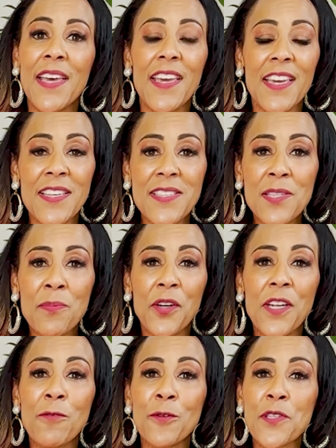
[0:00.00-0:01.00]
is the
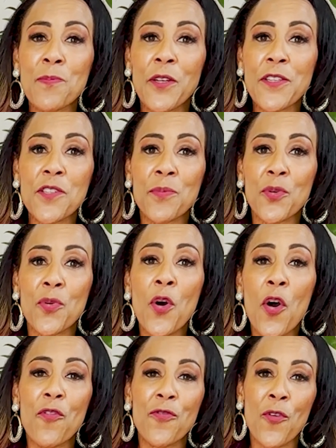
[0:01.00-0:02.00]
body responsible
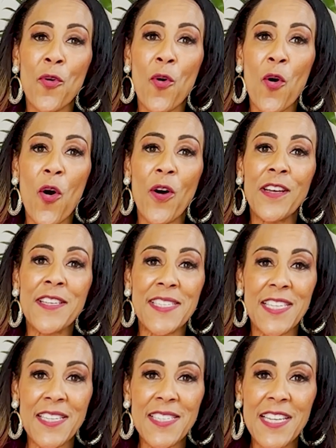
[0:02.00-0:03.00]
for
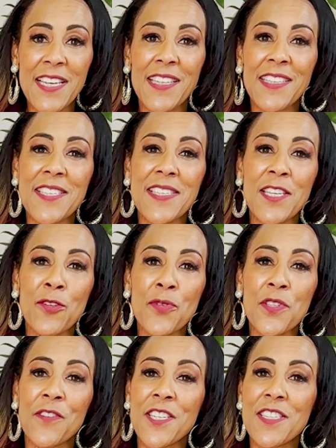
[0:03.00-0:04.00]
assessing the
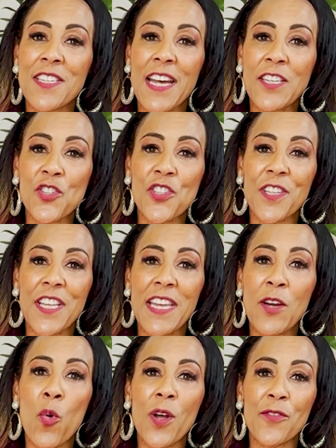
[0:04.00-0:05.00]
skills of internationally
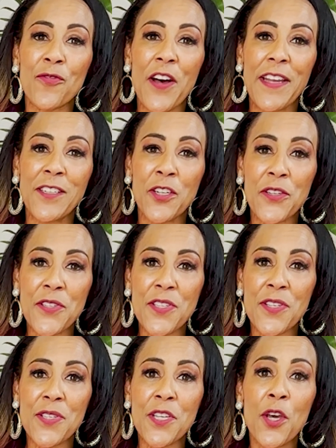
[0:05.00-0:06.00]
qualified
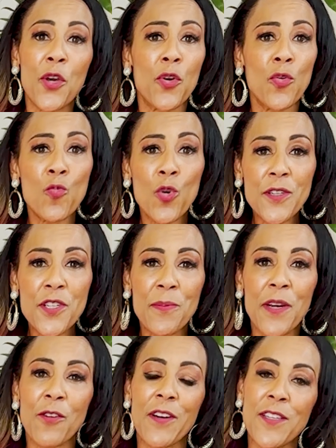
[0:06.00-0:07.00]
nurses who want to
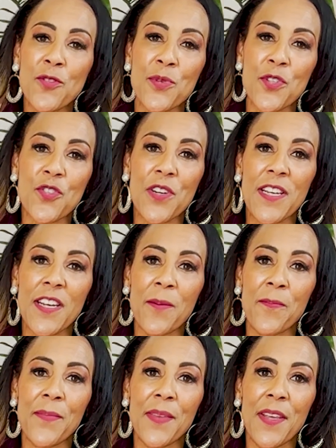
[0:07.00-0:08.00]
migrate to Australia.
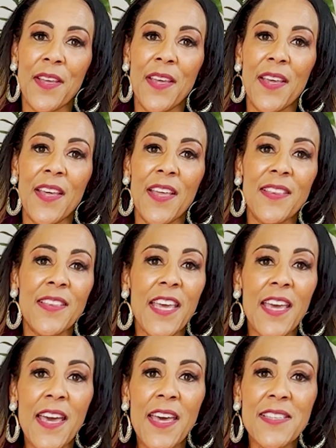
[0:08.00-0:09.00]

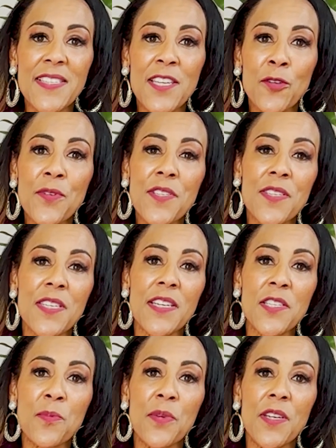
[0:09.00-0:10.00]
Their skills
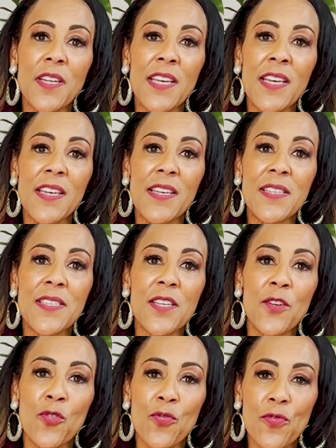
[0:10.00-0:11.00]
assessment is
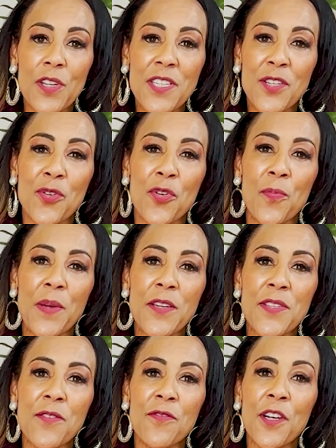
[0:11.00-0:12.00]
critical
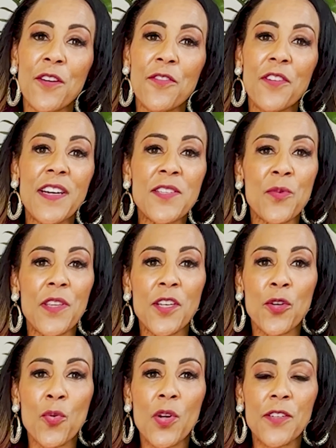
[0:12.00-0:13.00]
because it verifies whether
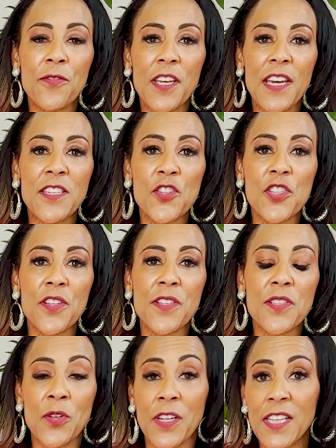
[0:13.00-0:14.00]
your
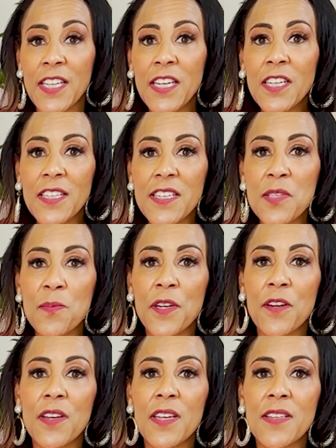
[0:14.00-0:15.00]
qualifications and clinical
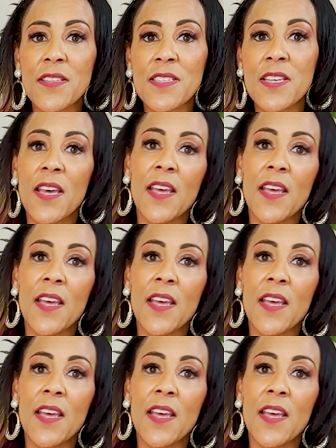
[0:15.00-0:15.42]
experience